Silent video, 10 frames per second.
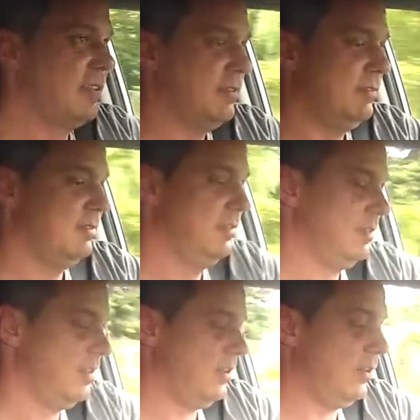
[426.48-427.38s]
What you
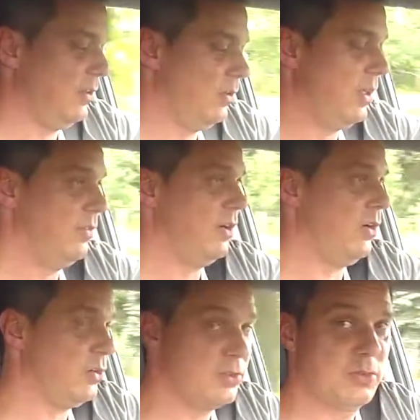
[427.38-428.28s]
really notice,
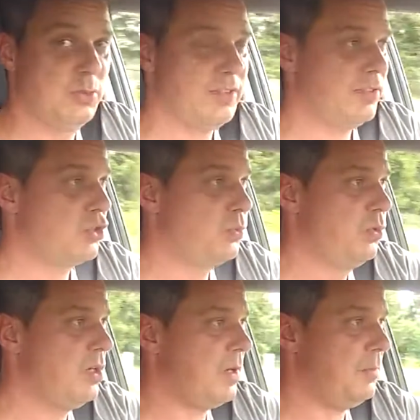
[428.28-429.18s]

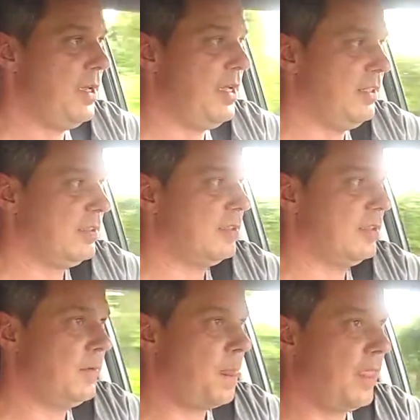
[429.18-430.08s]
or
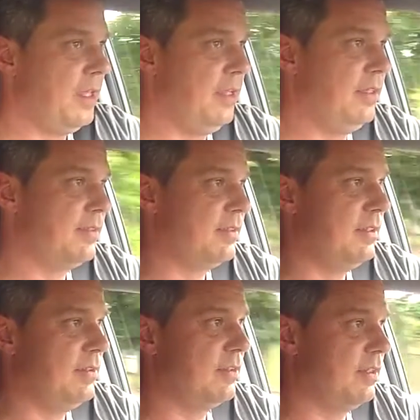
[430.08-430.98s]
strikingly notice,
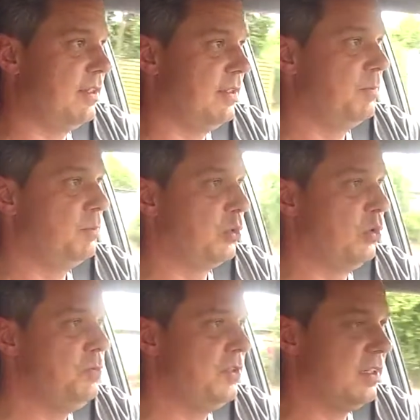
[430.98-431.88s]
is this
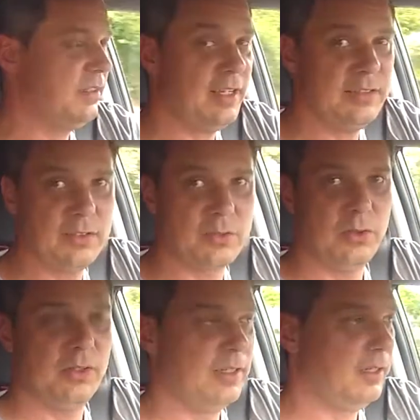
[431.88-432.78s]
well-known second of
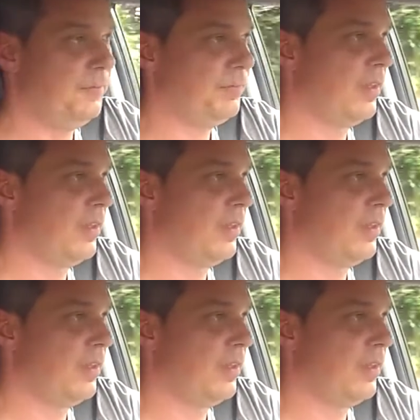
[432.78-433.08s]
thought.